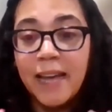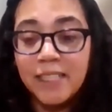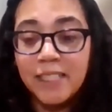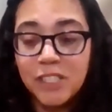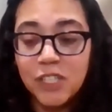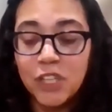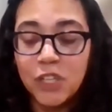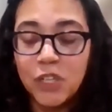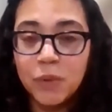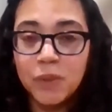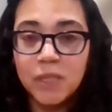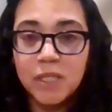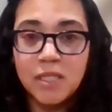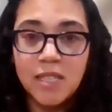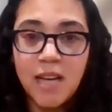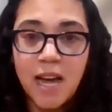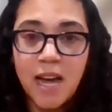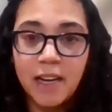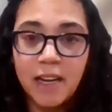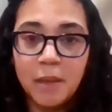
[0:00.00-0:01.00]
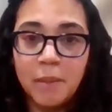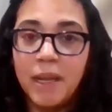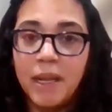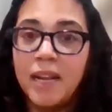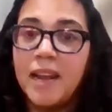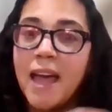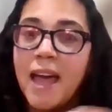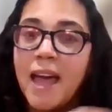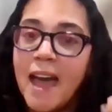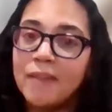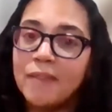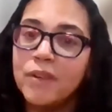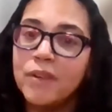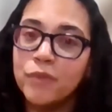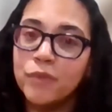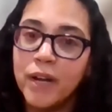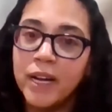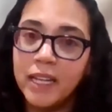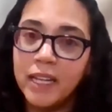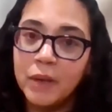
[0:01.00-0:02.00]
execute this document and have
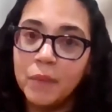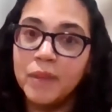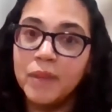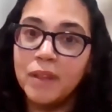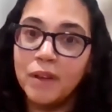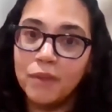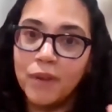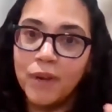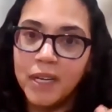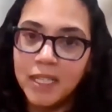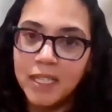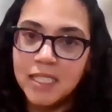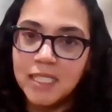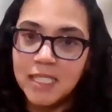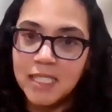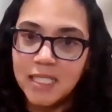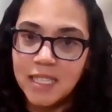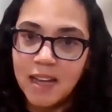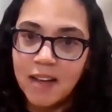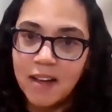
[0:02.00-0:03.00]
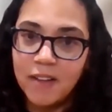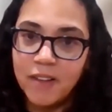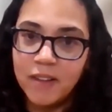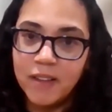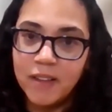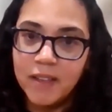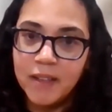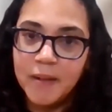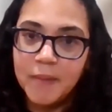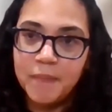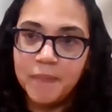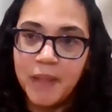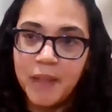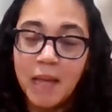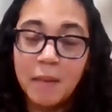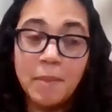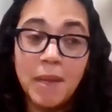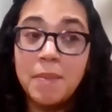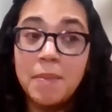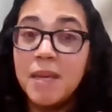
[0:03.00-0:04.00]
it ready when they're ready to sell.
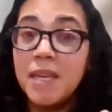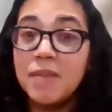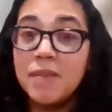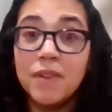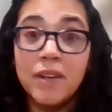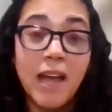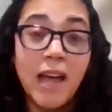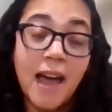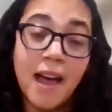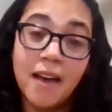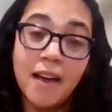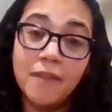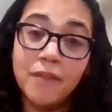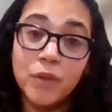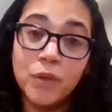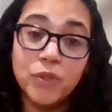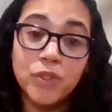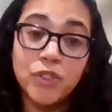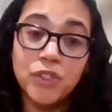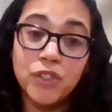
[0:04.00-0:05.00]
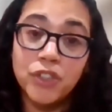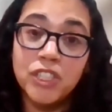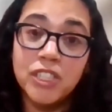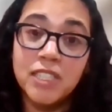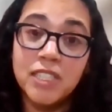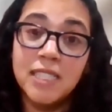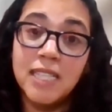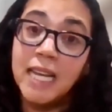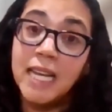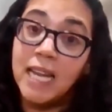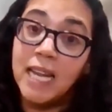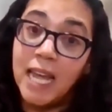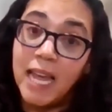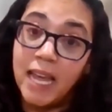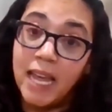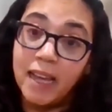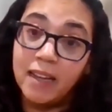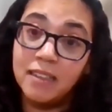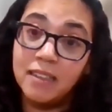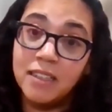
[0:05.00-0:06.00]
And maybe even have those searches in
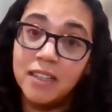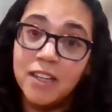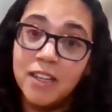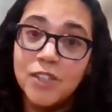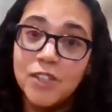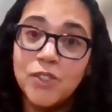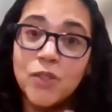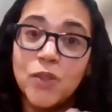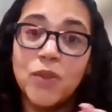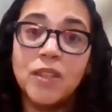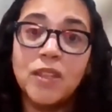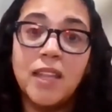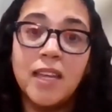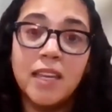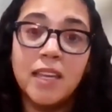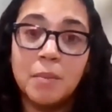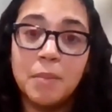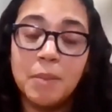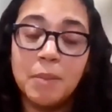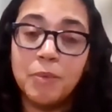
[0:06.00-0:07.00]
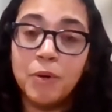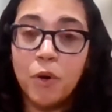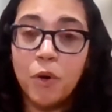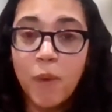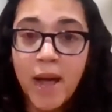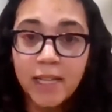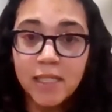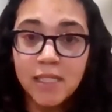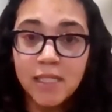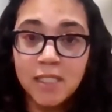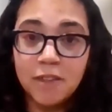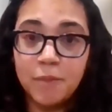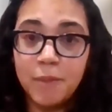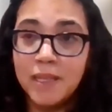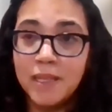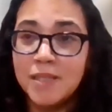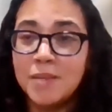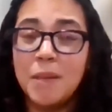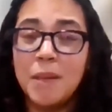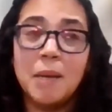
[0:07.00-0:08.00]
hand so then they could be proactive,
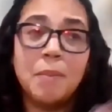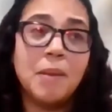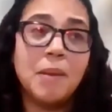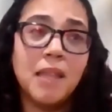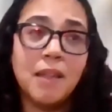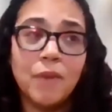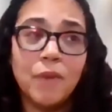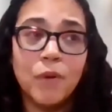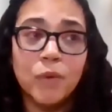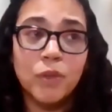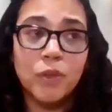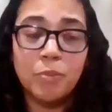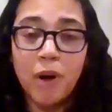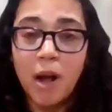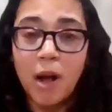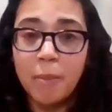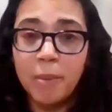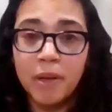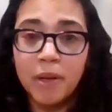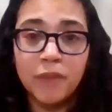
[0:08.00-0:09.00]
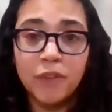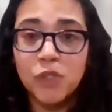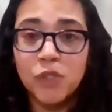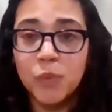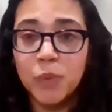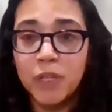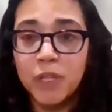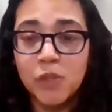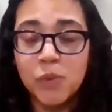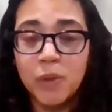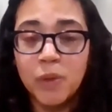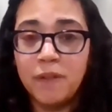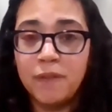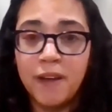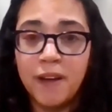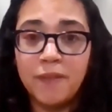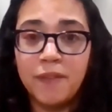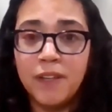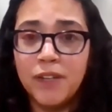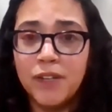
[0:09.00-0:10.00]
because maybe they've owned the property for 20,
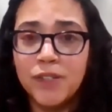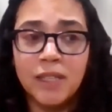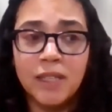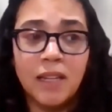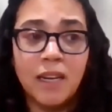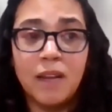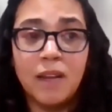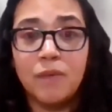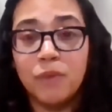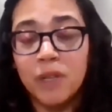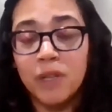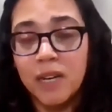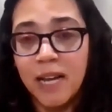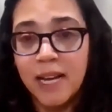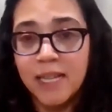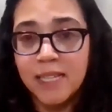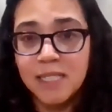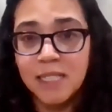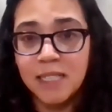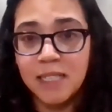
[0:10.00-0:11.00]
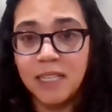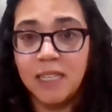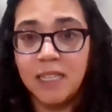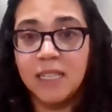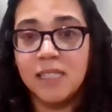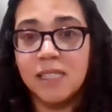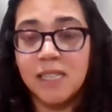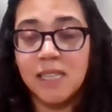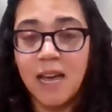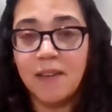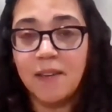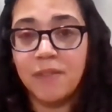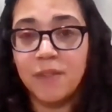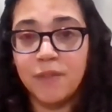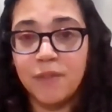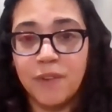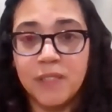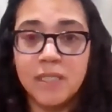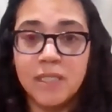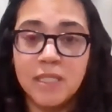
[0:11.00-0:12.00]
25 years and they didn't realize that they needed to have
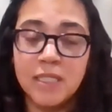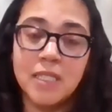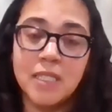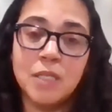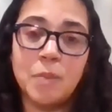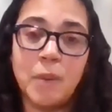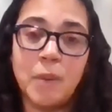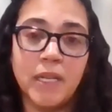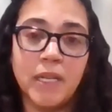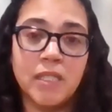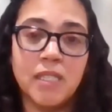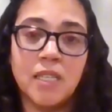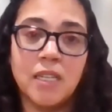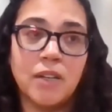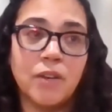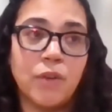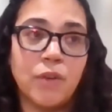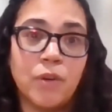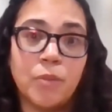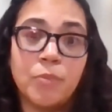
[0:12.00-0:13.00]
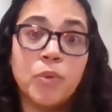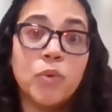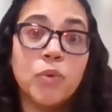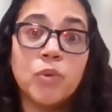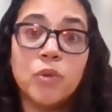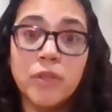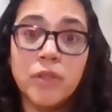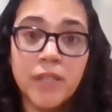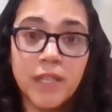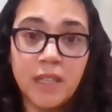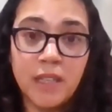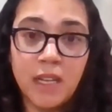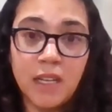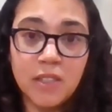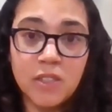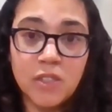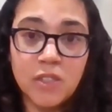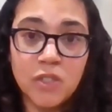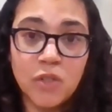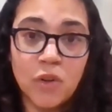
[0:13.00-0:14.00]
the fence inspected, or a pool that
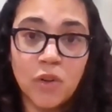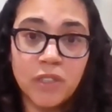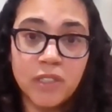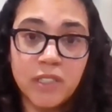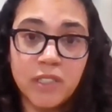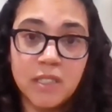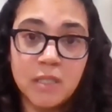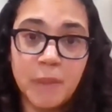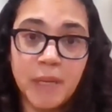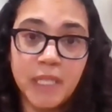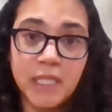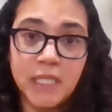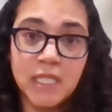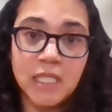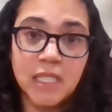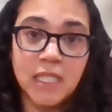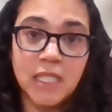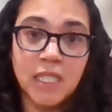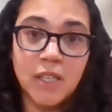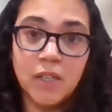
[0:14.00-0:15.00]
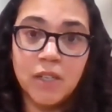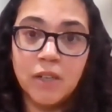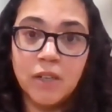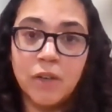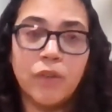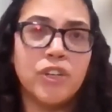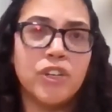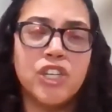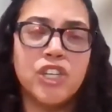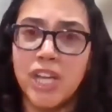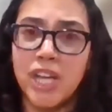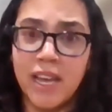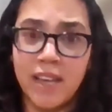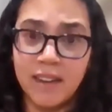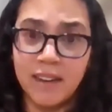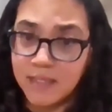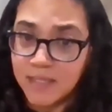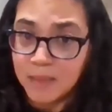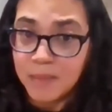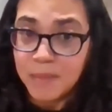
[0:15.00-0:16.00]
they installed inspected, or a
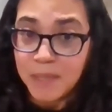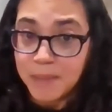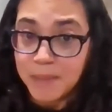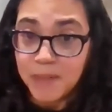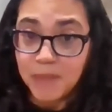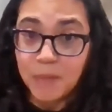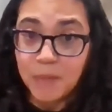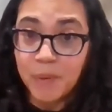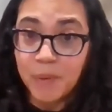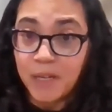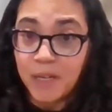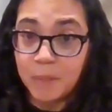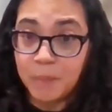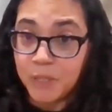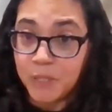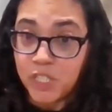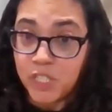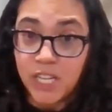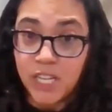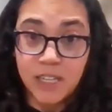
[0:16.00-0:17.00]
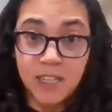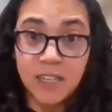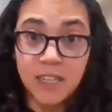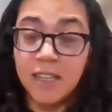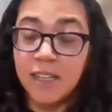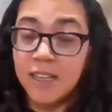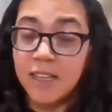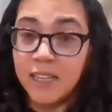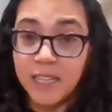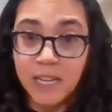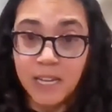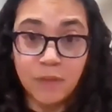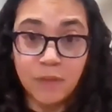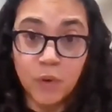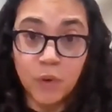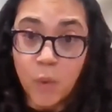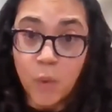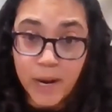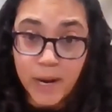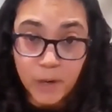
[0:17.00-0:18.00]
shed. Sometimes even putting up a shed can
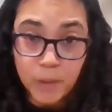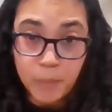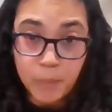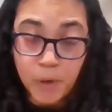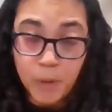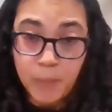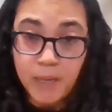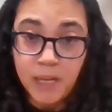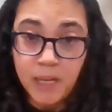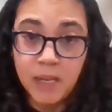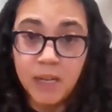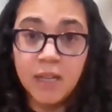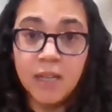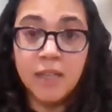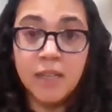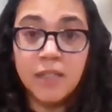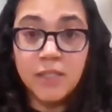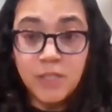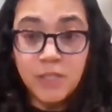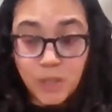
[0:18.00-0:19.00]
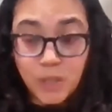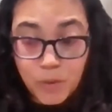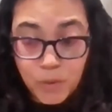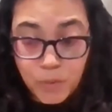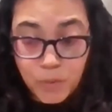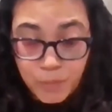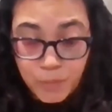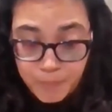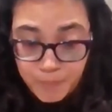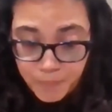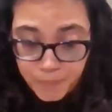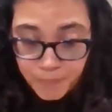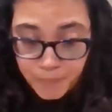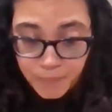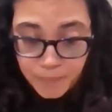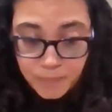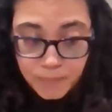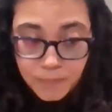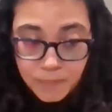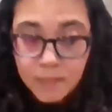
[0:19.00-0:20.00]
require a permit. So
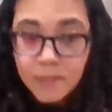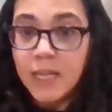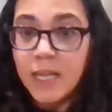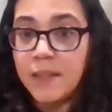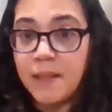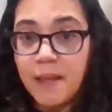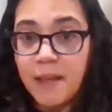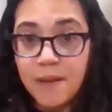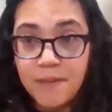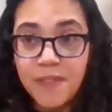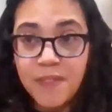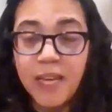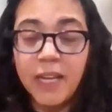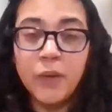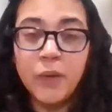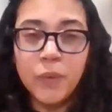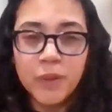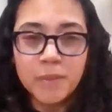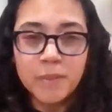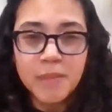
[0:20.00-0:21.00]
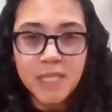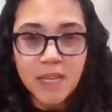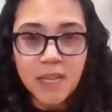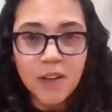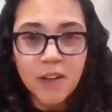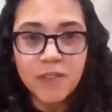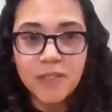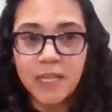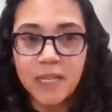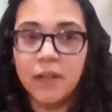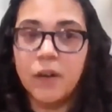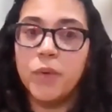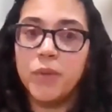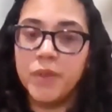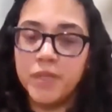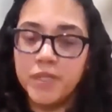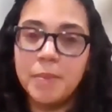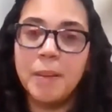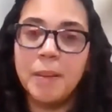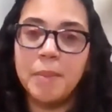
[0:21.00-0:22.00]
if they knew themselves, like, oh,
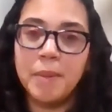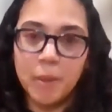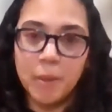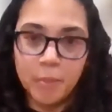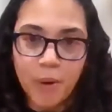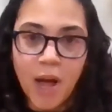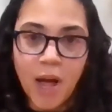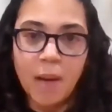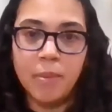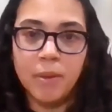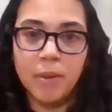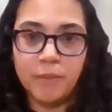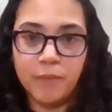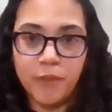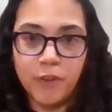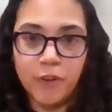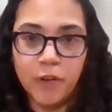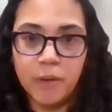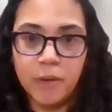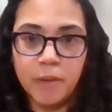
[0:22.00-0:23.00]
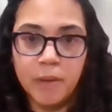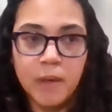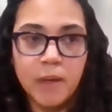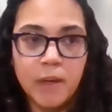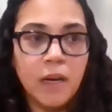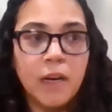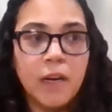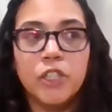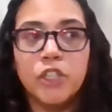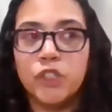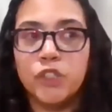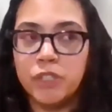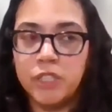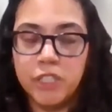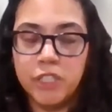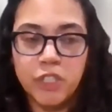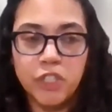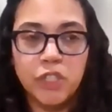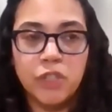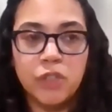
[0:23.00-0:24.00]
this may be a problem for a
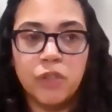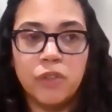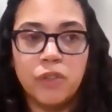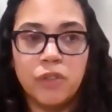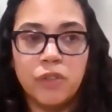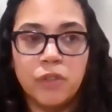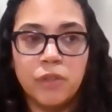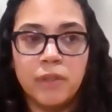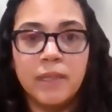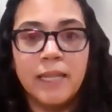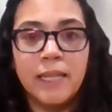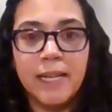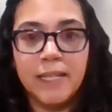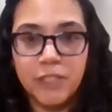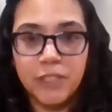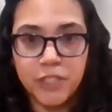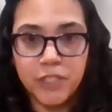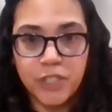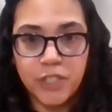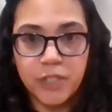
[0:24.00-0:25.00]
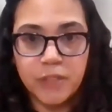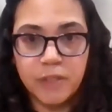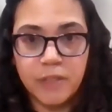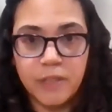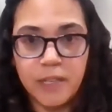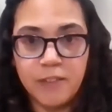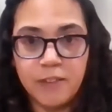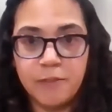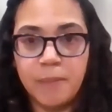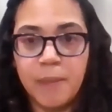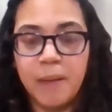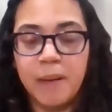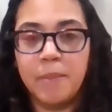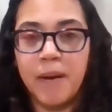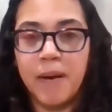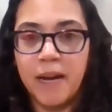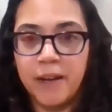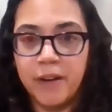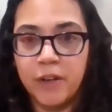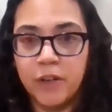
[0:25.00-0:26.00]
traditional lender if my
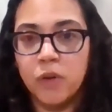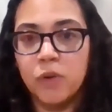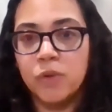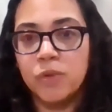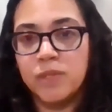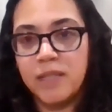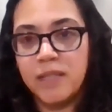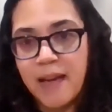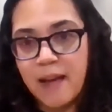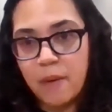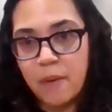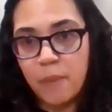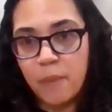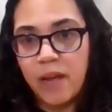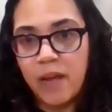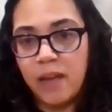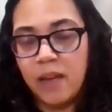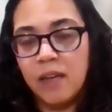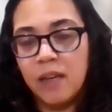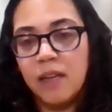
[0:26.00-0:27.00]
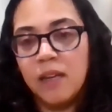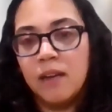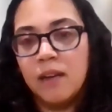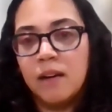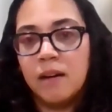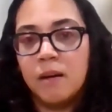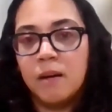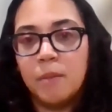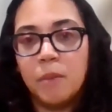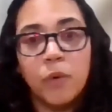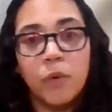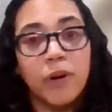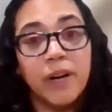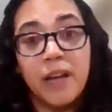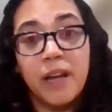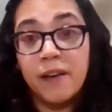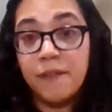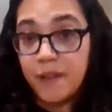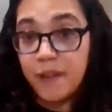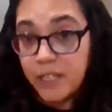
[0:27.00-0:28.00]
buyer goes that way, or
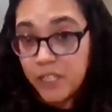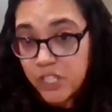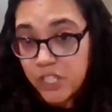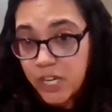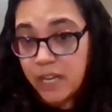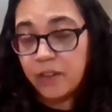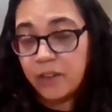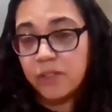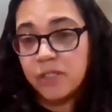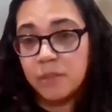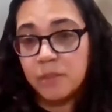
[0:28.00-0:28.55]
an FHA